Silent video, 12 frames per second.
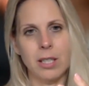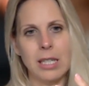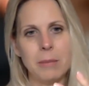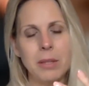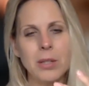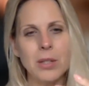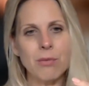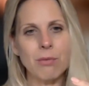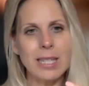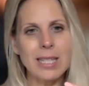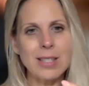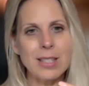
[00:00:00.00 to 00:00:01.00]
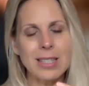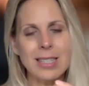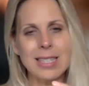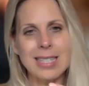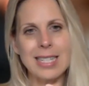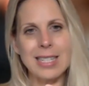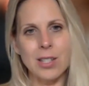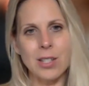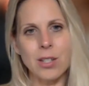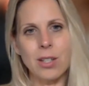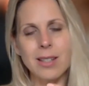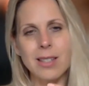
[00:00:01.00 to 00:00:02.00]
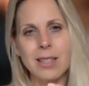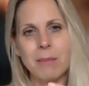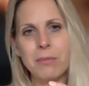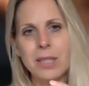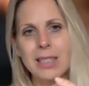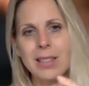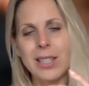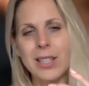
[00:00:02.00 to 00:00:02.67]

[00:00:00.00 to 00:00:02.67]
because resonance is not something that